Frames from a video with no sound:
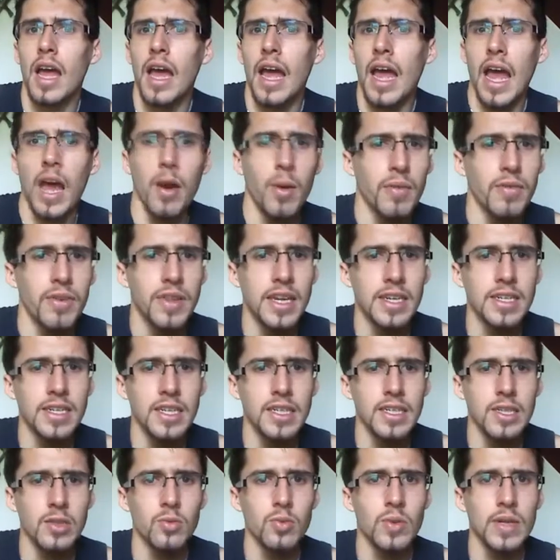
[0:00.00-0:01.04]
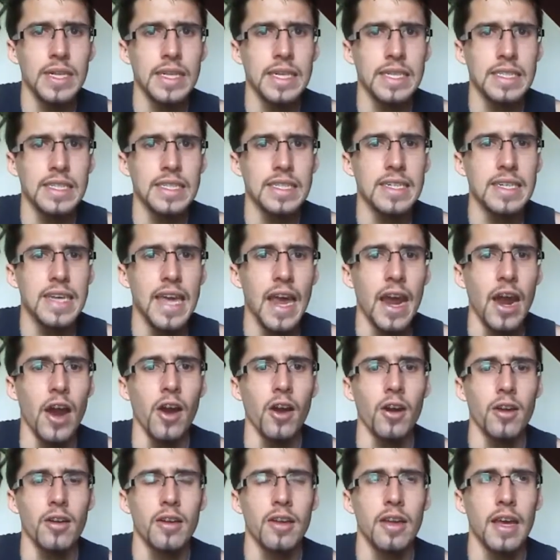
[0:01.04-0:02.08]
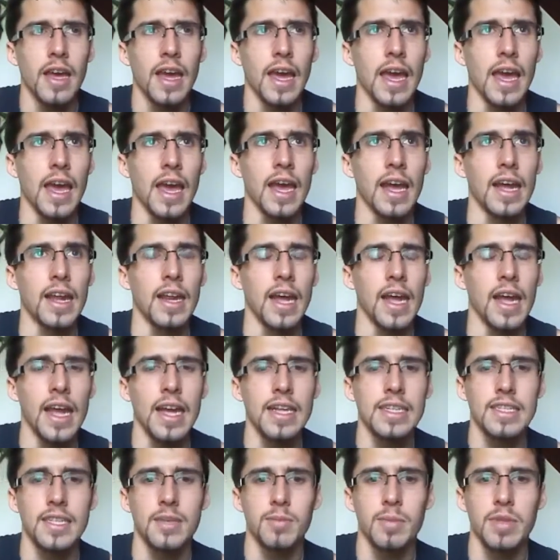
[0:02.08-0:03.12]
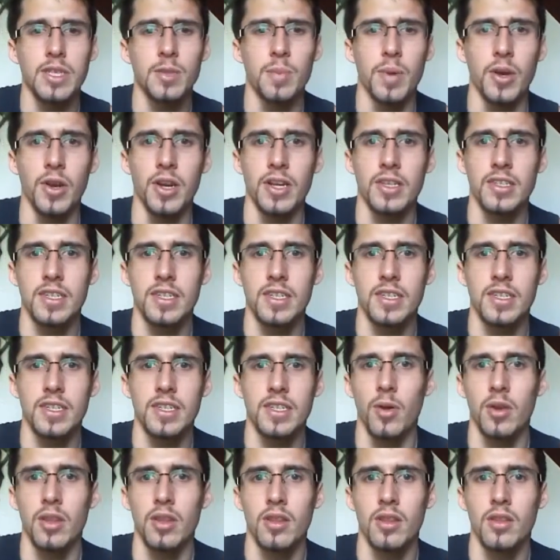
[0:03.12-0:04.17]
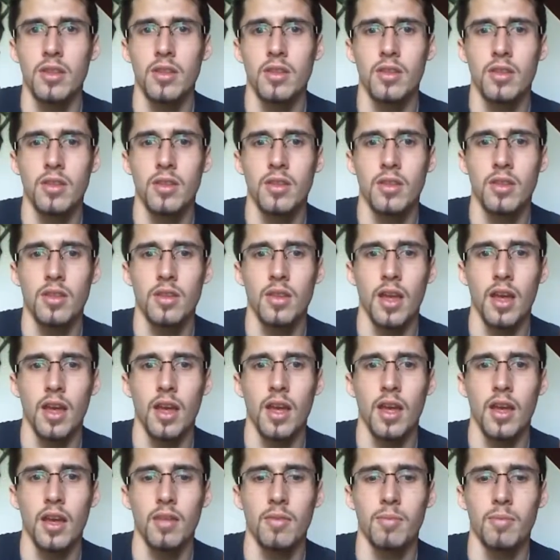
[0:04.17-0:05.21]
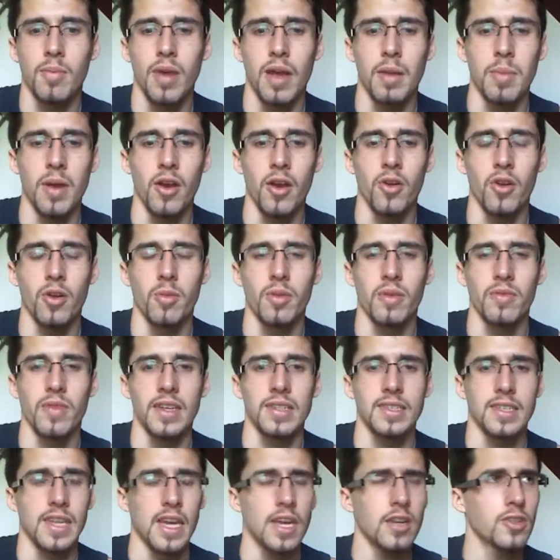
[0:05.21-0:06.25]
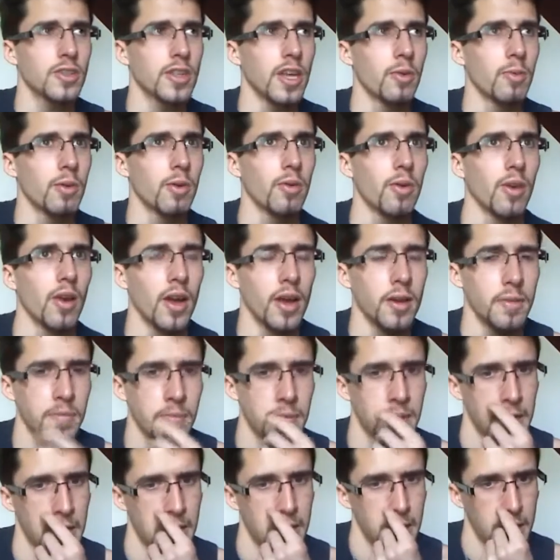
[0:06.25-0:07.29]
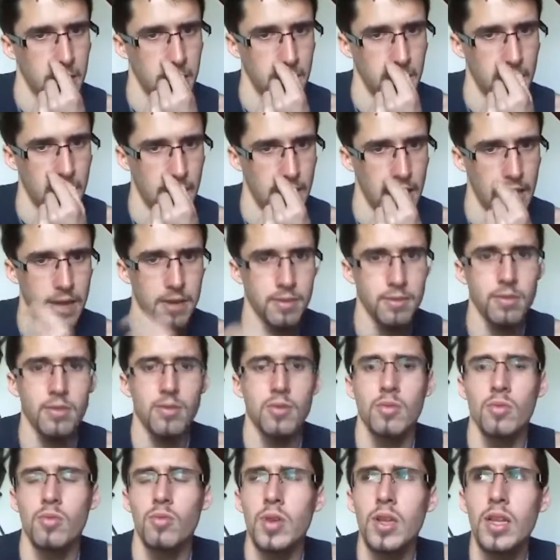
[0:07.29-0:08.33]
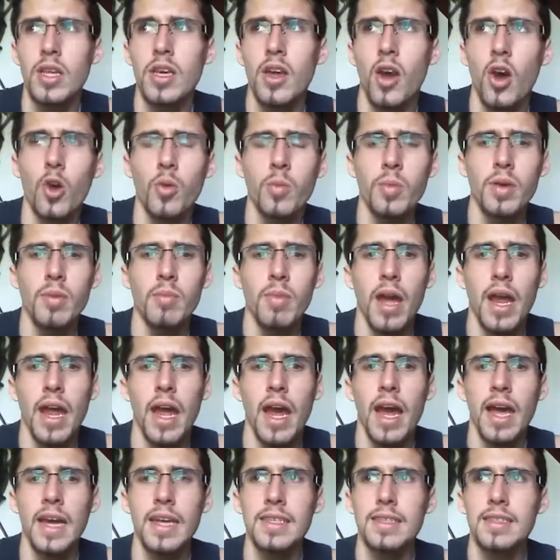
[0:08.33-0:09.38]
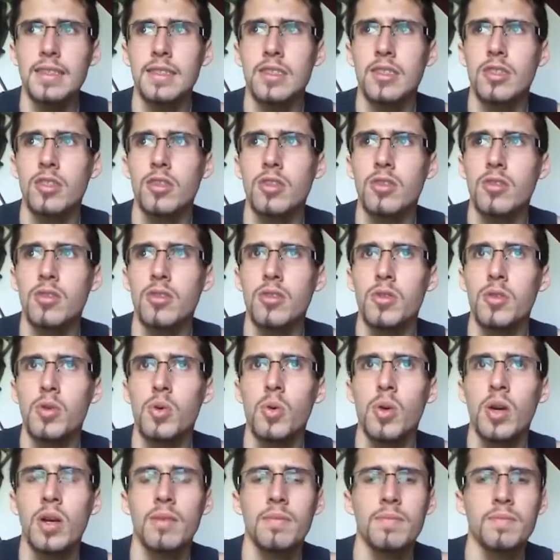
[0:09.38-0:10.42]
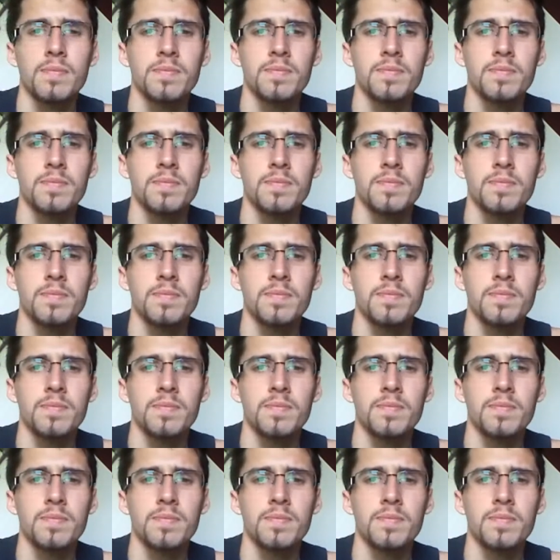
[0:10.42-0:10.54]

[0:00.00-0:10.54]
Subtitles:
However, that doesn't really scare. And I had some experiences down in my paranormal investigation that we were on that really opened my eyes to